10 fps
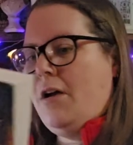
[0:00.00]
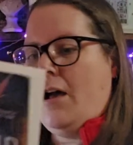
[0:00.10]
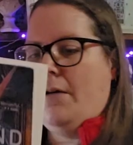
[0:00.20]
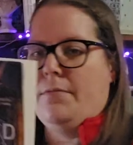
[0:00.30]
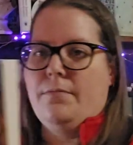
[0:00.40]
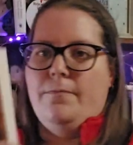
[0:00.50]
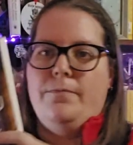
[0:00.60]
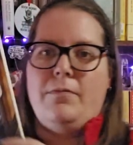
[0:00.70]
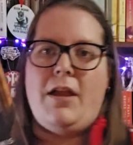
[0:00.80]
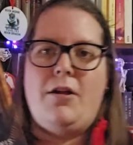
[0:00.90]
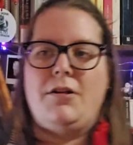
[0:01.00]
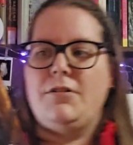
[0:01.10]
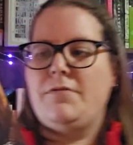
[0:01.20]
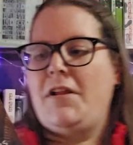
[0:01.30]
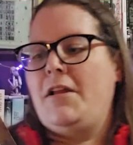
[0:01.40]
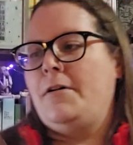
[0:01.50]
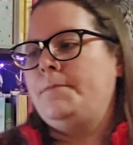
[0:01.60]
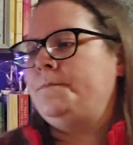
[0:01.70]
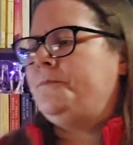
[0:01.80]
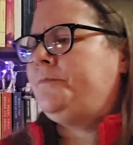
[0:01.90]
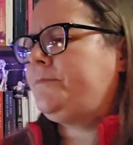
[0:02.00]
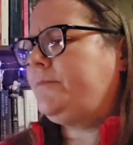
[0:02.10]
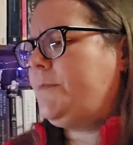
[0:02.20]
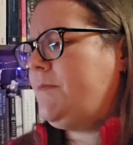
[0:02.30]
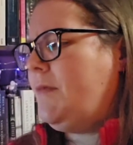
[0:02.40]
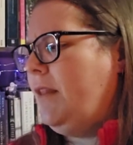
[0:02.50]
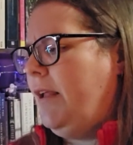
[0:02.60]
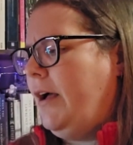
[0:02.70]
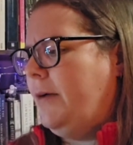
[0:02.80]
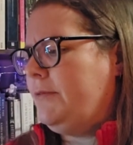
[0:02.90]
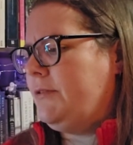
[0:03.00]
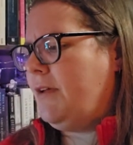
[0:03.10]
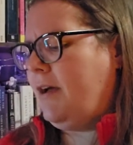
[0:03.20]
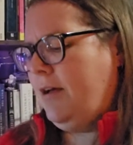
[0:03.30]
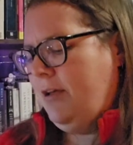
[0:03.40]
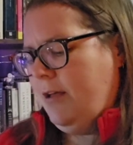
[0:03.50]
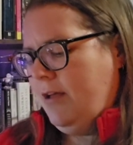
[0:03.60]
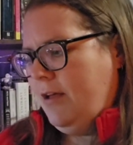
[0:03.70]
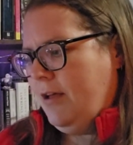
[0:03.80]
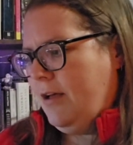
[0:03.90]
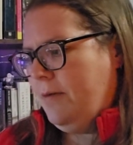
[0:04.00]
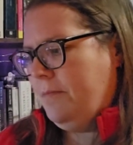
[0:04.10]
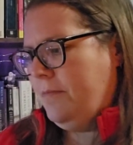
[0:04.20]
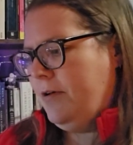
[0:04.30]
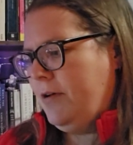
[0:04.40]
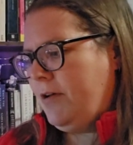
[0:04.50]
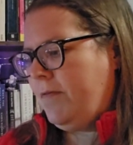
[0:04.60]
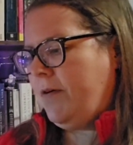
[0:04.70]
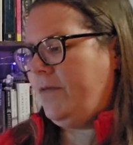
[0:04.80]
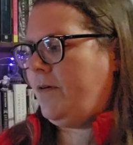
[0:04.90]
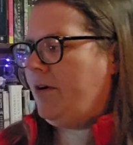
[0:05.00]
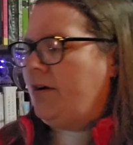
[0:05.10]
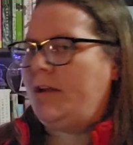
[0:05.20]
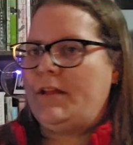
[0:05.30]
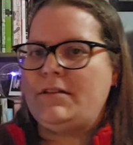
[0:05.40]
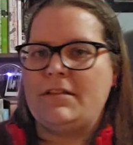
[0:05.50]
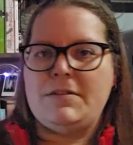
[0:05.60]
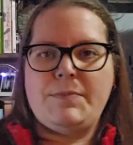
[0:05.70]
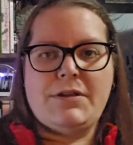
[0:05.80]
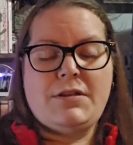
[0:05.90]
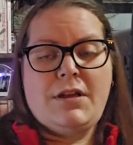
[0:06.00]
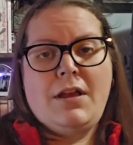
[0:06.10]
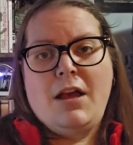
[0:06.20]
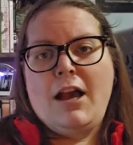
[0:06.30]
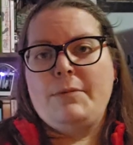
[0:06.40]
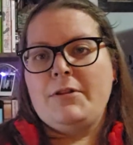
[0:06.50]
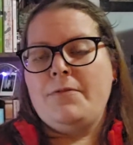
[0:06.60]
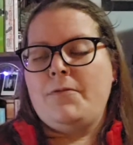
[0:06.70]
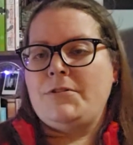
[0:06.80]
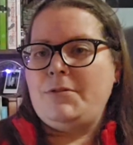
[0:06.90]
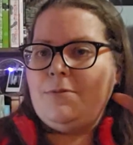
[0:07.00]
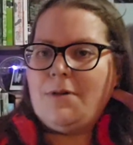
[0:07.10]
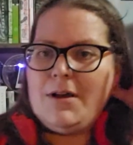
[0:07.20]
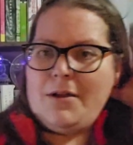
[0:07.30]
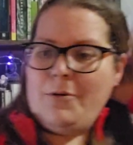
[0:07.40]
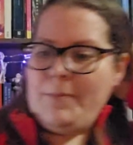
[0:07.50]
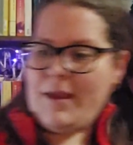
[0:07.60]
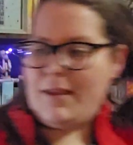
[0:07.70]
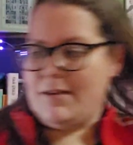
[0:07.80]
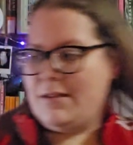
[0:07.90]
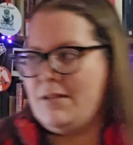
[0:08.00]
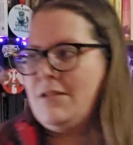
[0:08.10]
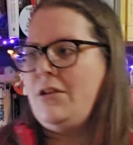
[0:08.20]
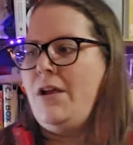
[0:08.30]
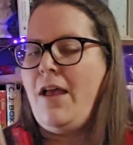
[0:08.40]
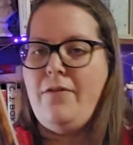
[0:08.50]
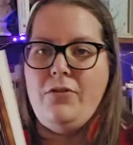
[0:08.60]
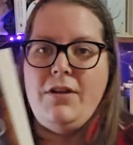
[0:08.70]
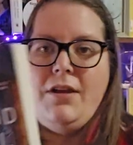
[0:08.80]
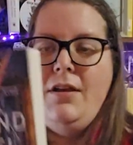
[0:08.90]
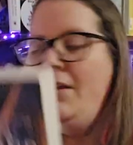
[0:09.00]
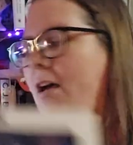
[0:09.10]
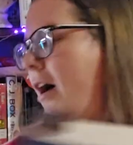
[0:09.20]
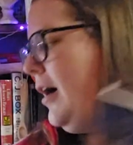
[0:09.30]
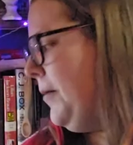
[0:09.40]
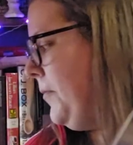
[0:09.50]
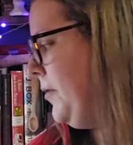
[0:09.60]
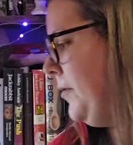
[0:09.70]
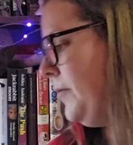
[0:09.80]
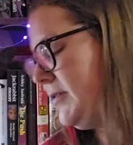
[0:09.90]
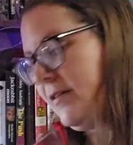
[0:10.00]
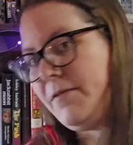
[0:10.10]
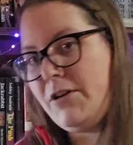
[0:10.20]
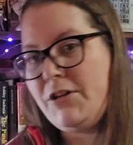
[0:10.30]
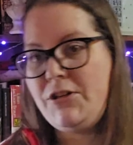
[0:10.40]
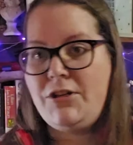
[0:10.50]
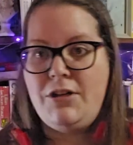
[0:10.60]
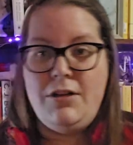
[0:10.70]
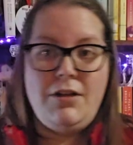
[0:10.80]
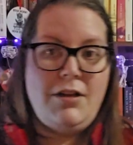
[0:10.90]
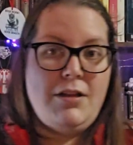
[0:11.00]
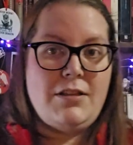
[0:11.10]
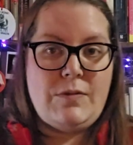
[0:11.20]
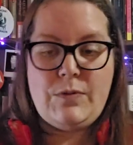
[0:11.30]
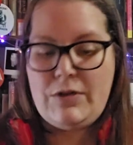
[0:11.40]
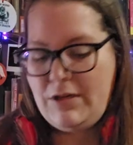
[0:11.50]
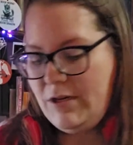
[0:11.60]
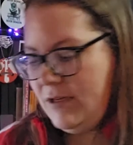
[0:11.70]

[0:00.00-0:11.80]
um, character right now. Um, so yeah, um, not very far into this, but I'm looking forward to uh, going back into this heavily um, once I finish this book